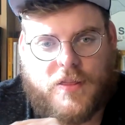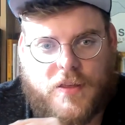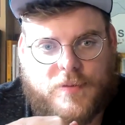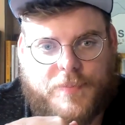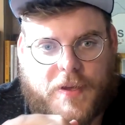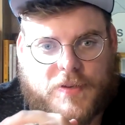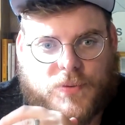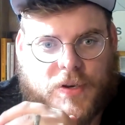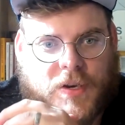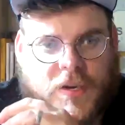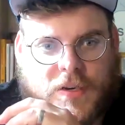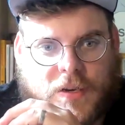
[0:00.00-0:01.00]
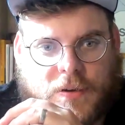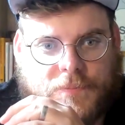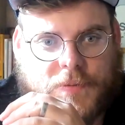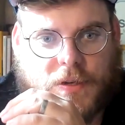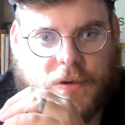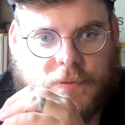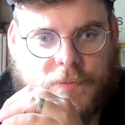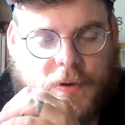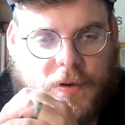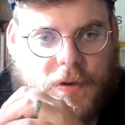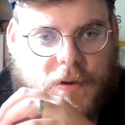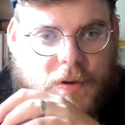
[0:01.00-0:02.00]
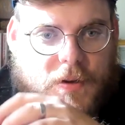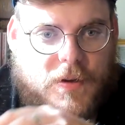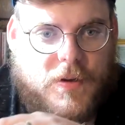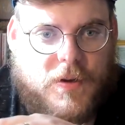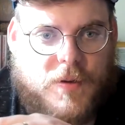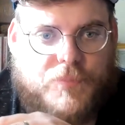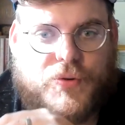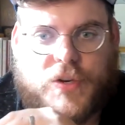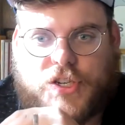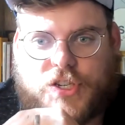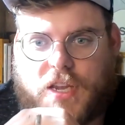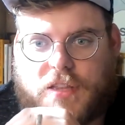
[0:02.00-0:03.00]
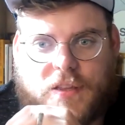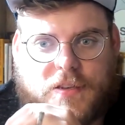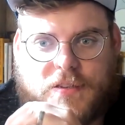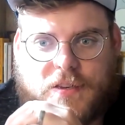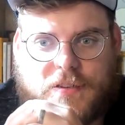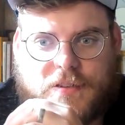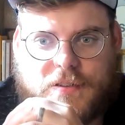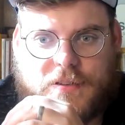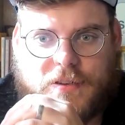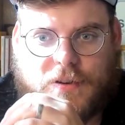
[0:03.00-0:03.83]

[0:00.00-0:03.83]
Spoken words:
the space we need to appreciate this season. So.